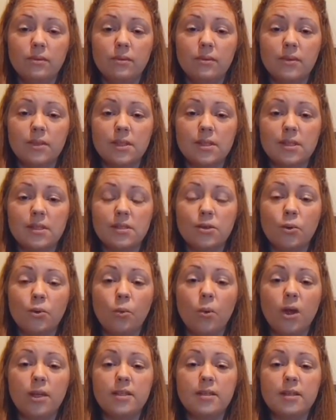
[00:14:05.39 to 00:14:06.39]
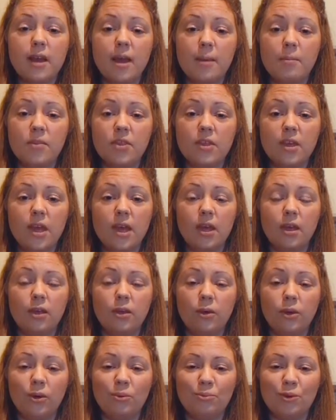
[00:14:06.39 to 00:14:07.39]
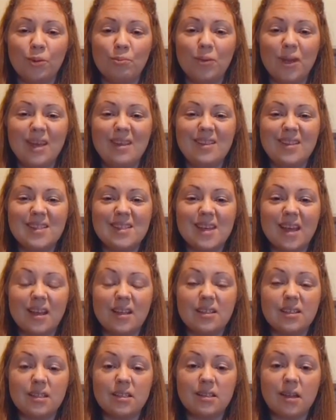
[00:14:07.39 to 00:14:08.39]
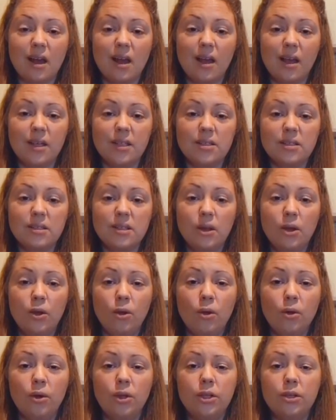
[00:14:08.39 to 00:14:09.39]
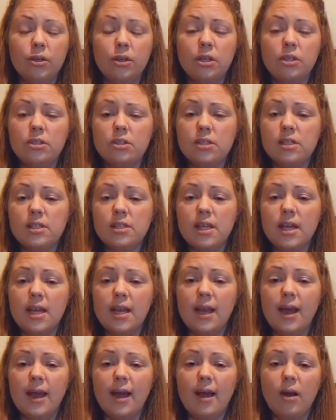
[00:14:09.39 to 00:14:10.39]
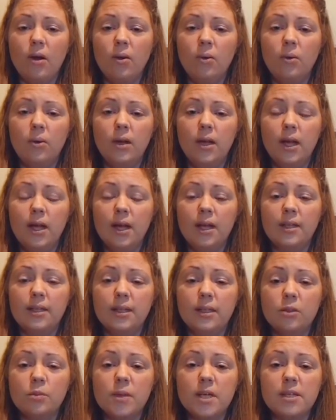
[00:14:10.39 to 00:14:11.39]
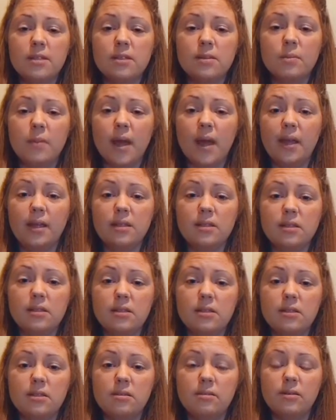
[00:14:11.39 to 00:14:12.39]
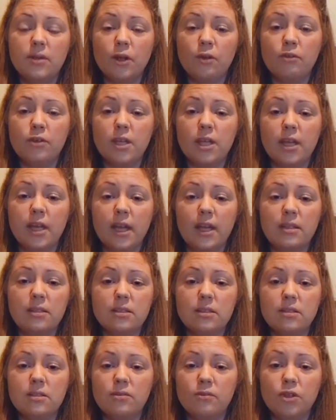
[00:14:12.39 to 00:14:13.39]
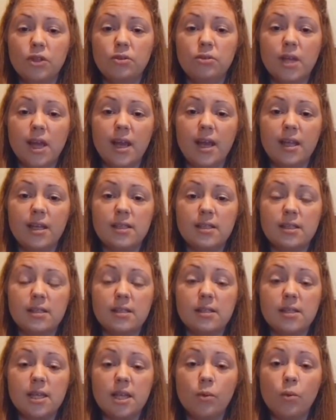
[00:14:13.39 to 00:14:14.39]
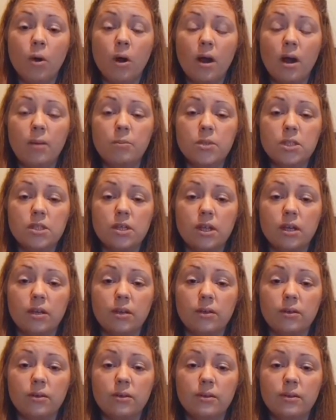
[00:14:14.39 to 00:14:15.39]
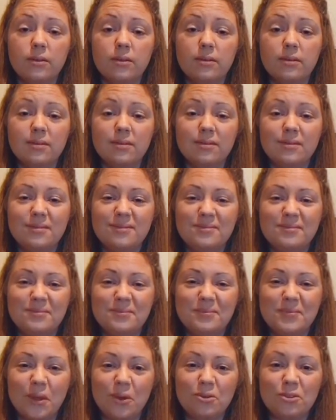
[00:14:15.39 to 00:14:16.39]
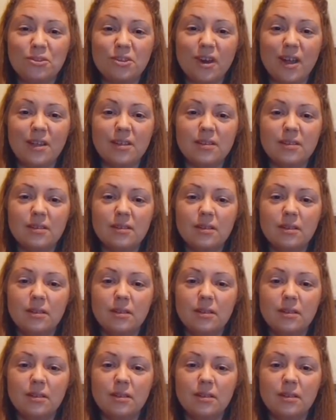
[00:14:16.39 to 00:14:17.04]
This isn't a one-time thing. You can repeat this exercise, or you can just allow a little bit of space over the next few days and see what comes to you. No stress.